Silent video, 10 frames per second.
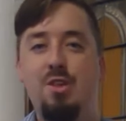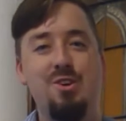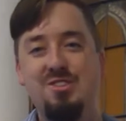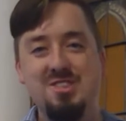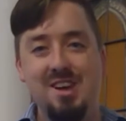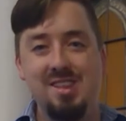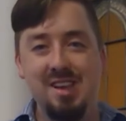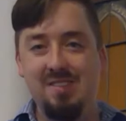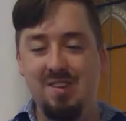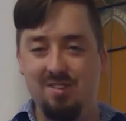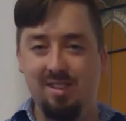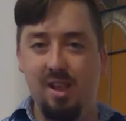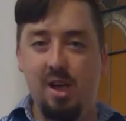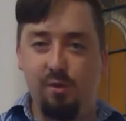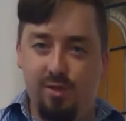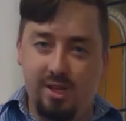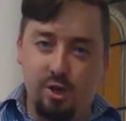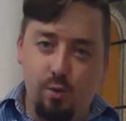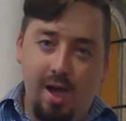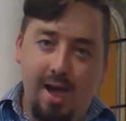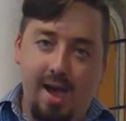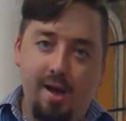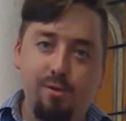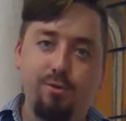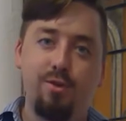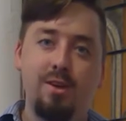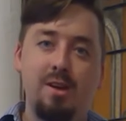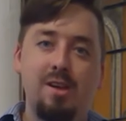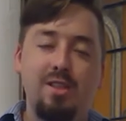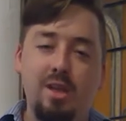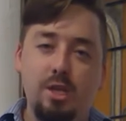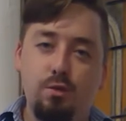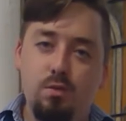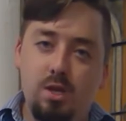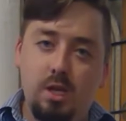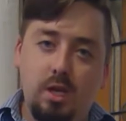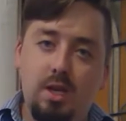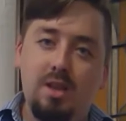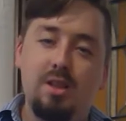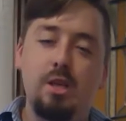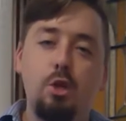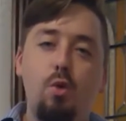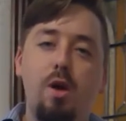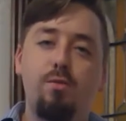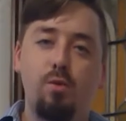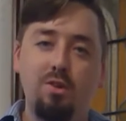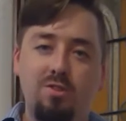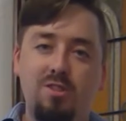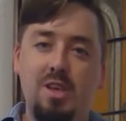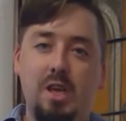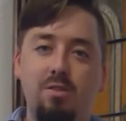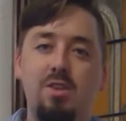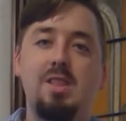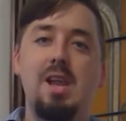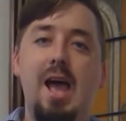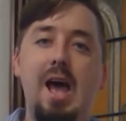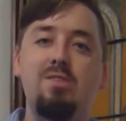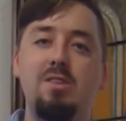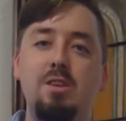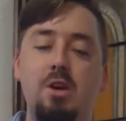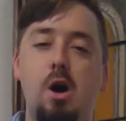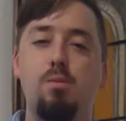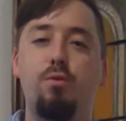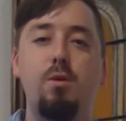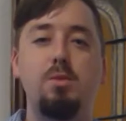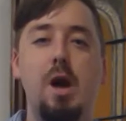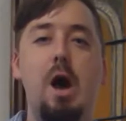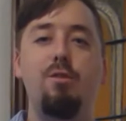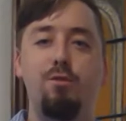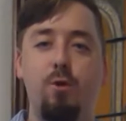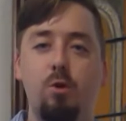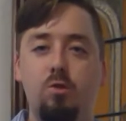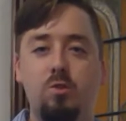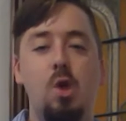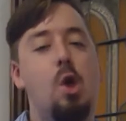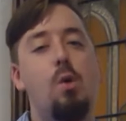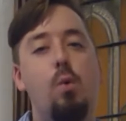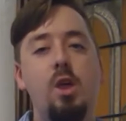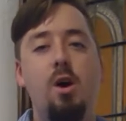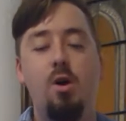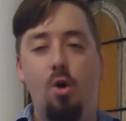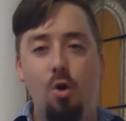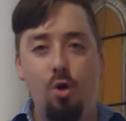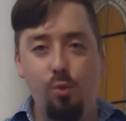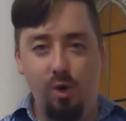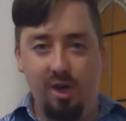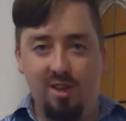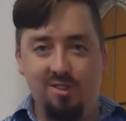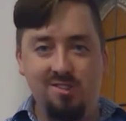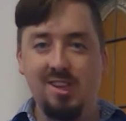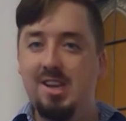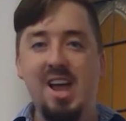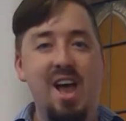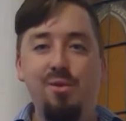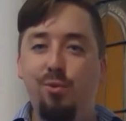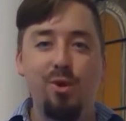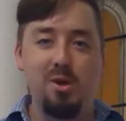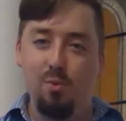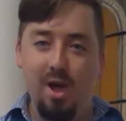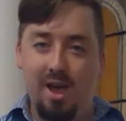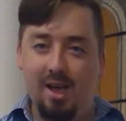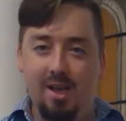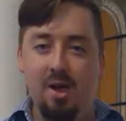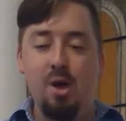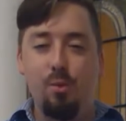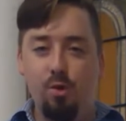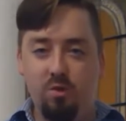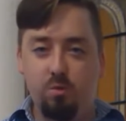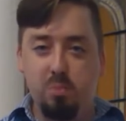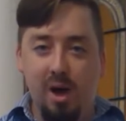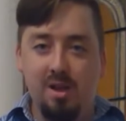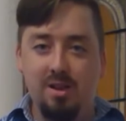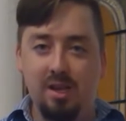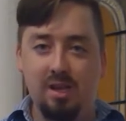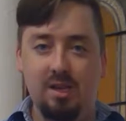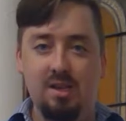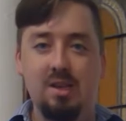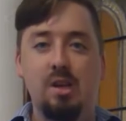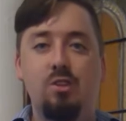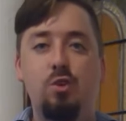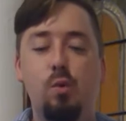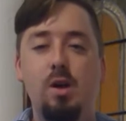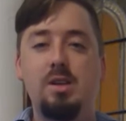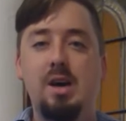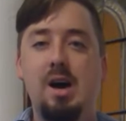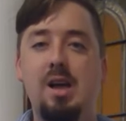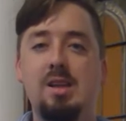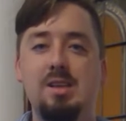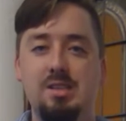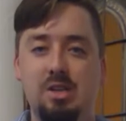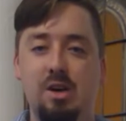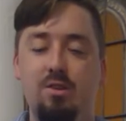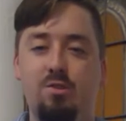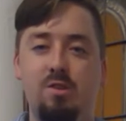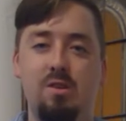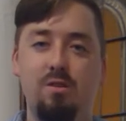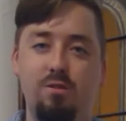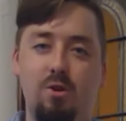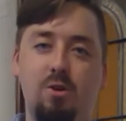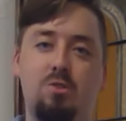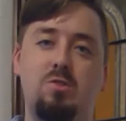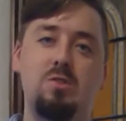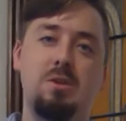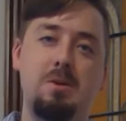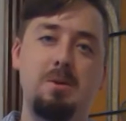There is nothing in this life that you have, that you need, that you have received that hasn't come from God first. We are always, in every way, responding to what God does first.